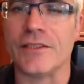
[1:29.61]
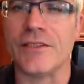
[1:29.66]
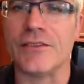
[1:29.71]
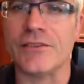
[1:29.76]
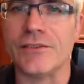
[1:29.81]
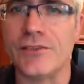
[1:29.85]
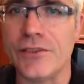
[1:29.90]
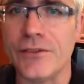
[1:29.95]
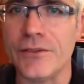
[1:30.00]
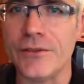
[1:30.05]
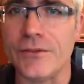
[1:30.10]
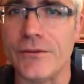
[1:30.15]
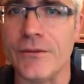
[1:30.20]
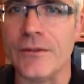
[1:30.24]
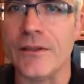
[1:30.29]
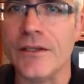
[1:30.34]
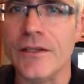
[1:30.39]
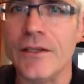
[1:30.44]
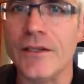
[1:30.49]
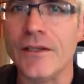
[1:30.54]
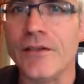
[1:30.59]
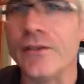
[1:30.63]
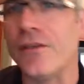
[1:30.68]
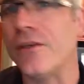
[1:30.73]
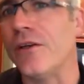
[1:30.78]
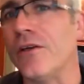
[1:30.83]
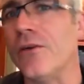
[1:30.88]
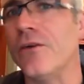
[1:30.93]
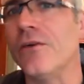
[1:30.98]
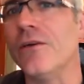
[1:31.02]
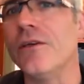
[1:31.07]
And two, you
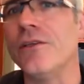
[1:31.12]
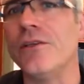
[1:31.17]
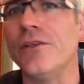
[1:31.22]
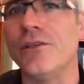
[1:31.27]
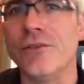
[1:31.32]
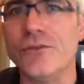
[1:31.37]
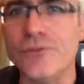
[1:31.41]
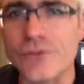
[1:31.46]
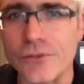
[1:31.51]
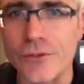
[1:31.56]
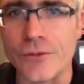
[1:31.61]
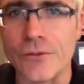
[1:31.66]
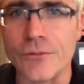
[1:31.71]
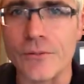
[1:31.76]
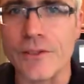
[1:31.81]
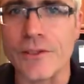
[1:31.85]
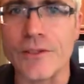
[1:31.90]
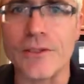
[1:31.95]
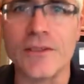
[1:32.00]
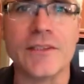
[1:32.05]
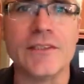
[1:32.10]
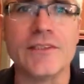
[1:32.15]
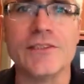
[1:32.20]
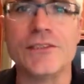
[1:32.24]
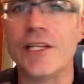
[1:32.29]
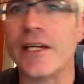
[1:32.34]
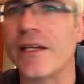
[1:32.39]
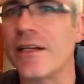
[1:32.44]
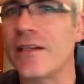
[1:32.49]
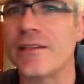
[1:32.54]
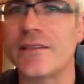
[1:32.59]
can go on YouTube and you can
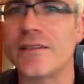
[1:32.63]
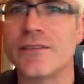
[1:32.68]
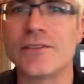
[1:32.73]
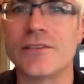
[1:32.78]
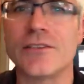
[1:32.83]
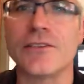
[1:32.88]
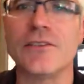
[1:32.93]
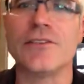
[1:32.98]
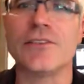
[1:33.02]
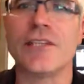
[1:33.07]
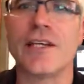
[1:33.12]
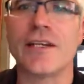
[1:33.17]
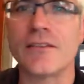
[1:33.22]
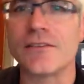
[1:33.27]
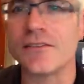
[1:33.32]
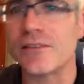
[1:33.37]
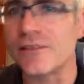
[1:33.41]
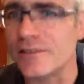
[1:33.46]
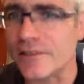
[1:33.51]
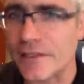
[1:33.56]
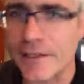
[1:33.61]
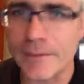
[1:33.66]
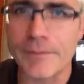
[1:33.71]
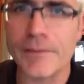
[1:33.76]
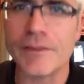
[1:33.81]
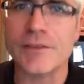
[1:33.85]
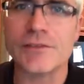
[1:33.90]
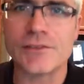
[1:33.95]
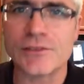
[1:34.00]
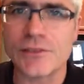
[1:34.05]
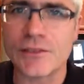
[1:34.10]
check certain channels and type
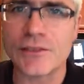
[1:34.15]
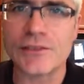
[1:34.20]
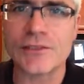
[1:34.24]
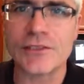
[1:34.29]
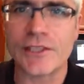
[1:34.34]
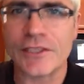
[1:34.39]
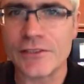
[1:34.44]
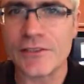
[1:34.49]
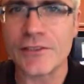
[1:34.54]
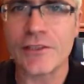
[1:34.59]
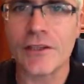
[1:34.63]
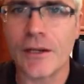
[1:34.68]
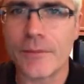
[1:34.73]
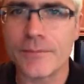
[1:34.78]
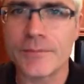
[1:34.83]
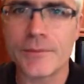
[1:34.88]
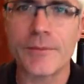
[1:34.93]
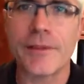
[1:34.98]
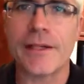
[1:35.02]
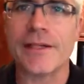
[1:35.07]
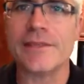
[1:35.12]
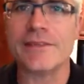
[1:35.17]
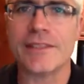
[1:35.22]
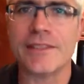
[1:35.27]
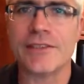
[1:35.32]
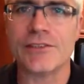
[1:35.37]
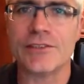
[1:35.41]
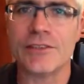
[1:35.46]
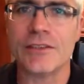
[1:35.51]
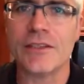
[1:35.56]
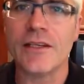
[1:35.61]
in search engine
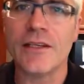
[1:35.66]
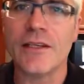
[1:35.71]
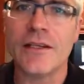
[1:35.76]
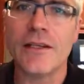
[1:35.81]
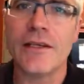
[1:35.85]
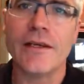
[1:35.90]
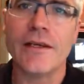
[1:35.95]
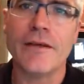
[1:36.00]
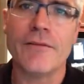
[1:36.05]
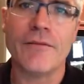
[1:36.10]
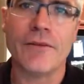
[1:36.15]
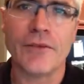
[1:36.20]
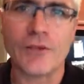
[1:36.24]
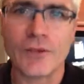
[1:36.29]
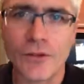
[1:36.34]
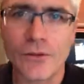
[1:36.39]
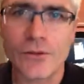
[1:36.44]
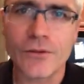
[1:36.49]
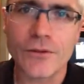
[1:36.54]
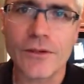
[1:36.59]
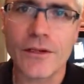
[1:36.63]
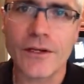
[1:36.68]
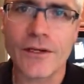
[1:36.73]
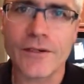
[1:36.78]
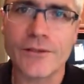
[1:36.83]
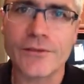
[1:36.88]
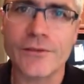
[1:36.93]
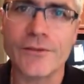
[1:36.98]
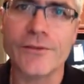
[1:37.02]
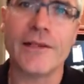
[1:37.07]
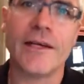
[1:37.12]
optimization. If you don't know how
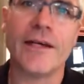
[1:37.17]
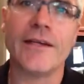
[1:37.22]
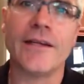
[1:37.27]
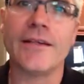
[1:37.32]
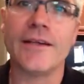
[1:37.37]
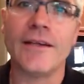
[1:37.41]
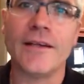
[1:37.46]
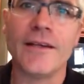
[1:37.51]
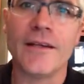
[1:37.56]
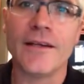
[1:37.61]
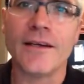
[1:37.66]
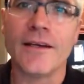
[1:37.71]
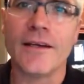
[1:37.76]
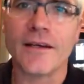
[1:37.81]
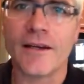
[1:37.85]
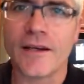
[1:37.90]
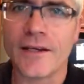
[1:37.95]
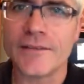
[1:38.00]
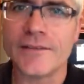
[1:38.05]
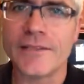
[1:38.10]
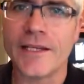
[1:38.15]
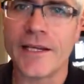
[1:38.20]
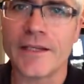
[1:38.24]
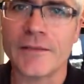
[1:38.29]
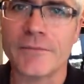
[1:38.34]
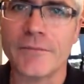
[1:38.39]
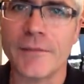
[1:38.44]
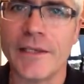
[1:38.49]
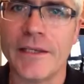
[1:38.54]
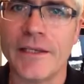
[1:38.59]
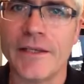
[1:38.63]
to do that,
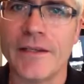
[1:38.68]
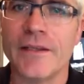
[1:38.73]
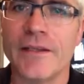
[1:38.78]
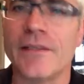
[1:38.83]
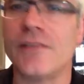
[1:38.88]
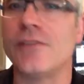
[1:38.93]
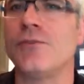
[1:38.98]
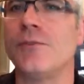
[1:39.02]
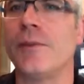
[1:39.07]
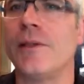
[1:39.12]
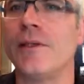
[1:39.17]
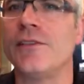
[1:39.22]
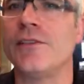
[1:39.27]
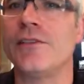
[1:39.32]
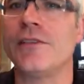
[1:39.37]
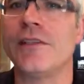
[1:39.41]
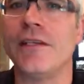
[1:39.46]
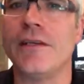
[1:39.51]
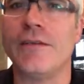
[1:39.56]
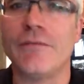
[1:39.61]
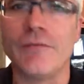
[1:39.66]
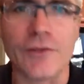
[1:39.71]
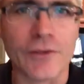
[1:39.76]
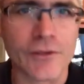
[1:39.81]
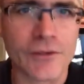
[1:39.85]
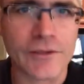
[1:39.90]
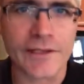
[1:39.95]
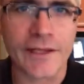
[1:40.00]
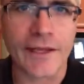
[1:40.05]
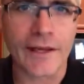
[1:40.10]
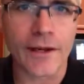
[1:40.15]
contact me, especially if
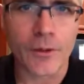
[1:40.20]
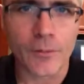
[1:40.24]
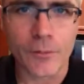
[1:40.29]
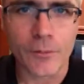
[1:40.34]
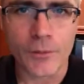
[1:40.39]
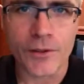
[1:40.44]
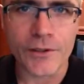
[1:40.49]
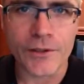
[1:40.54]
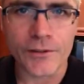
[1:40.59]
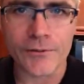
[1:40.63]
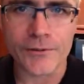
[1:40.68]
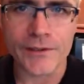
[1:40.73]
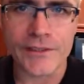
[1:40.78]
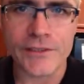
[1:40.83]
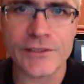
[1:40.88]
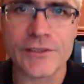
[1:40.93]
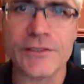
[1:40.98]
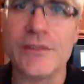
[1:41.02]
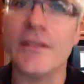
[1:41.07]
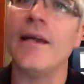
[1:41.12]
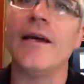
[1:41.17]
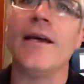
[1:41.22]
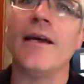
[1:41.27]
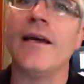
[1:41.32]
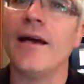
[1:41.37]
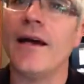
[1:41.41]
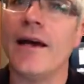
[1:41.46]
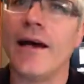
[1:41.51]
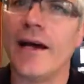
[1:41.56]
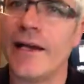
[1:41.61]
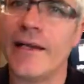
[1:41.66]
you're in the Alberta region.
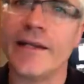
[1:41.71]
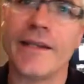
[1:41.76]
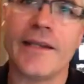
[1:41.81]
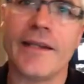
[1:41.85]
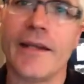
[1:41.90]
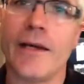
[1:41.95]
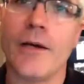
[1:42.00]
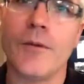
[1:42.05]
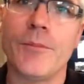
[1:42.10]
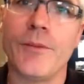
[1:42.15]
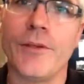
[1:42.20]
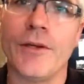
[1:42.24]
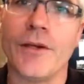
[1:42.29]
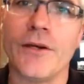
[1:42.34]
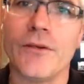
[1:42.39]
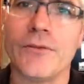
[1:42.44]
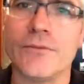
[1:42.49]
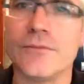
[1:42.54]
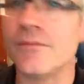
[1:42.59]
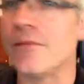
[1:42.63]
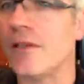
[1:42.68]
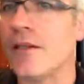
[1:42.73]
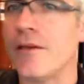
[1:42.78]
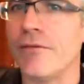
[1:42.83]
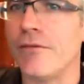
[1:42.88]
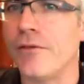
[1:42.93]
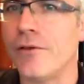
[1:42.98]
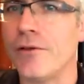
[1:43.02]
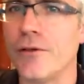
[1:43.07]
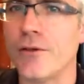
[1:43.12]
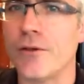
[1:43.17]
I can help you out.
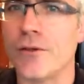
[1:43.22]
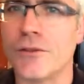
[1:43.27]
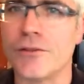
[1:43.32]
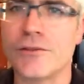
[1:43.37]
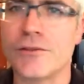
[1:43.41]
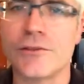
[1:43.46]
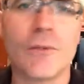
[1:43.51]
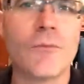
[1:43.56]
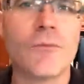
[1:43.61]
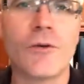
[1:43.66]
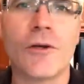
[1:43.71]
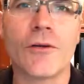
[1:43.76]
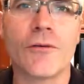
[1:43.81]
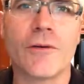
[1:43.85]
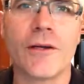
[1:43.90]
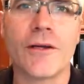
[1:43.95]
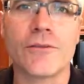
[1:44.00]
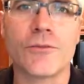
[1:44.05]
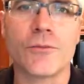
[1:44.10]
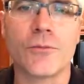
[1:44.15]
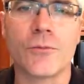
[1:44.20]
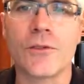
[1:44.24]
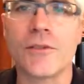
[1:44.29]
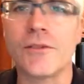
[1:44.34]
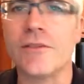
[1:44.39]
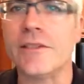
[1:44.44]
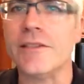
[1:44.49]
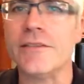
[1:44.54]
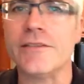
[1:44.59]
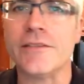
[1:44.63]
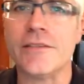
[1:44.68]
If you're somewhere around the
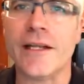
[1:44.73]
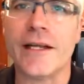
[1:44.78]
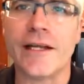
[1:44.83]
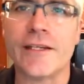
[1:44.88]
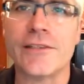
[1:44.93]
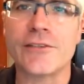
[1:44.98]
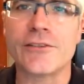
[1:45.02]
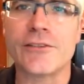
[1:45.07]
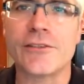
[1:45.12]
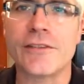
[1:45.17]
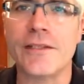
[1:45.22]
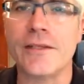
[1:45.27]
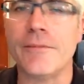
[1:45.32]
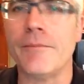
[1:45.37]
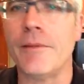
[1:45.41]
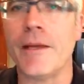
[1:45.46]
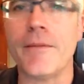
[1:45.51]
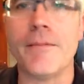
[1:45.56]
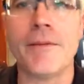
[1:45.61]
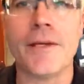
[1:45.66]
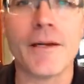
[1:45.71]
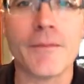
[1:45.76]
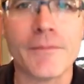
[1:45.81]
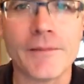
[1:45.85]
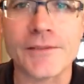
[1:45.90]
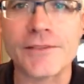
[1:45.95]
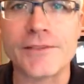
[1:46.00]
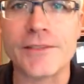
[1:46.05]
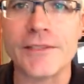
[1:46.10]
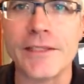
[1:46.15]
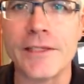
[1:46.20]
world internationally, maybe I'm
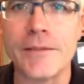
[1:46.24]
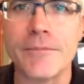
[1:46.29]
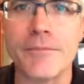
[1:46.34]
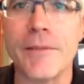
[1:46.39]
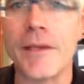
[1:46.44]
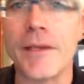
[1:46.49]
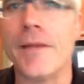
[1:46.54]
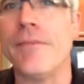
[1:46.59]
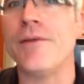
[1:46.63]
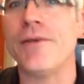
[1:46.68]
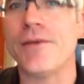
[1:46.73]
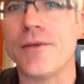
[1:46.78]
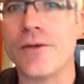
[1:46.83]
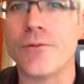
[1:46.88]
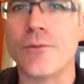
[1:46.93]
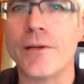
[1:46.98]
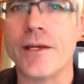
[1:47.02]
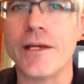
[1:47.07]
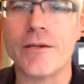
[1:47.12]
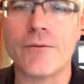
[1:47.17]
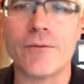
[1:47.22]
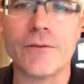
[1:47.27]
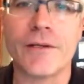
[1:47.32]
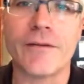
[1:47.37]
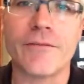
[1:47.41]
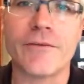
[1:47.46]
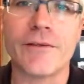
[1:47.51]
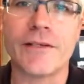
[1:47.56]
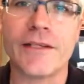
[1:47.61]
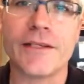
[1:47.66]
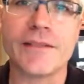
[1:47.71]
asleep, maybe you're awake,
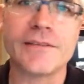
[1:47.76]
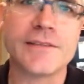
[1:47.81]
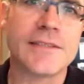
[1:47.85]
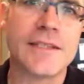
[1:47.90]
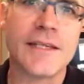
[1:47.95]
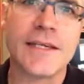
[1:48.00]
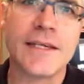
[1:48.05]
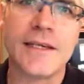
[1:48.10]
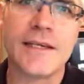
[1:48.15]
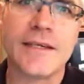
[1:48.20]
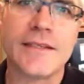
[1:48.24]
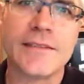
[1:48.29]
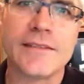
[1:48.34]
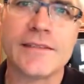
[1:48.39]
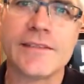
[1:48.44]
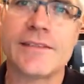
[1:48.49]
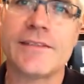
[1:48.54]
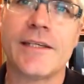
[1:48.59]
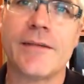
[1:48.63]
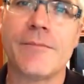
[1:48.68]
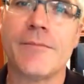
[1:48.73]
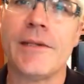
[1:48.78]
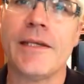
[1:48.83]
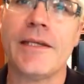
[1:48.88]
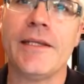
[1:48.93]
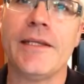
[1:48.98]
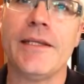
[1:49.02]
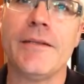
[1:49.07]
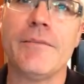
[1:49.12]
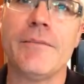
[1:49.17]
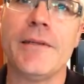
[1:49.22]
whatever it is, just send me
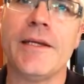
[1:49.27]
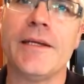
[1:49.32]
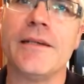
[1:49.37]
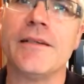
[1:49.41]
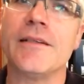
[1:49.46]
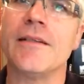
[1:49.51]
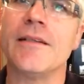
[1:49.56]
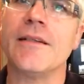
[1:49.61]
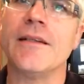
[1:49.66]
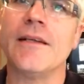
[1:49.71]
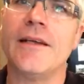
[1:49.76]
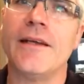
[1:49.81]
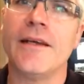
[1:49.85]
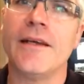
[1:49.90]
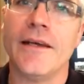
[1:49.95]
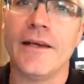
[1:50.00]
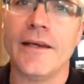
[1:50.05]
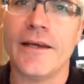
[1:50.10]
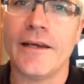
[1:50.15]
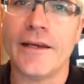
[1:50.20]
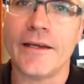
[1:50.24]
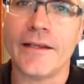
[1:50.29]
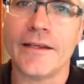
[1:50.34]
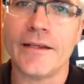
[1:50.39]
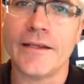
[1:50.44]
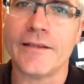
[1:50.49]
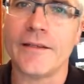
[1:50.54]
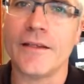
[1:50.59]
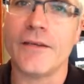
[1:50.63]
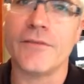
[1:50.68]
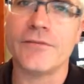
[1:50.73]
an email and
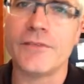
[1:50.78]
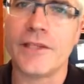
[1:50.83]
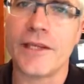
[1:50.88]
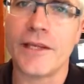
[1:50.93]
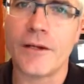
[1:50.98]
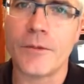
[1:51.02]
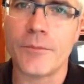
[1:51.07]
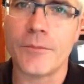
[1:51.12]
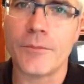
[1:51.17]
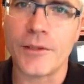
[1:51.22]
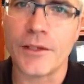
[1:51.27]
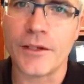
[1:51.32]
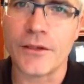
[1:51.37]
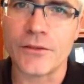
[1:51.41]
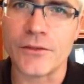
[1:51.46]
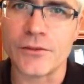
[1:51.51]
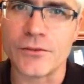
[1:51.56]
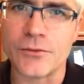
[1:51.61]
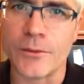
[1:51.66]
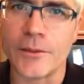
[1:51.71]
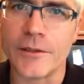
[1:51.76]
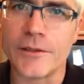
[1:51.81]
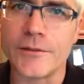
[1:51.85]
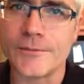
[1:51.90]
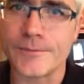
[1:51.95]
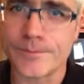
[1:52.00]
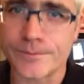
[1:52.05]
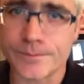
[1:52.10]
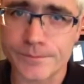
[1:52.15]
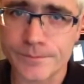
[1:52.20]
I'd love to help you out as well.